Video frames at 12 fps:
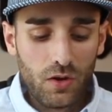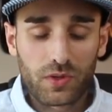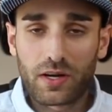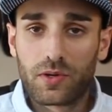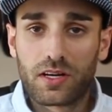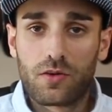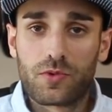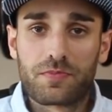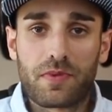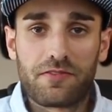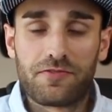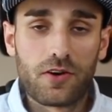When I went on with
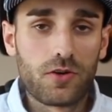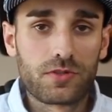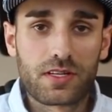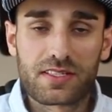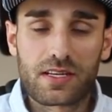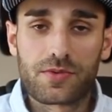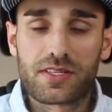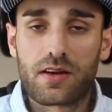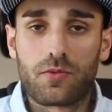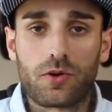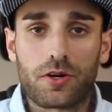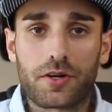my phone, because I was
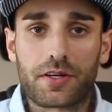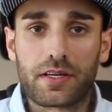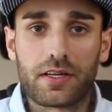at work,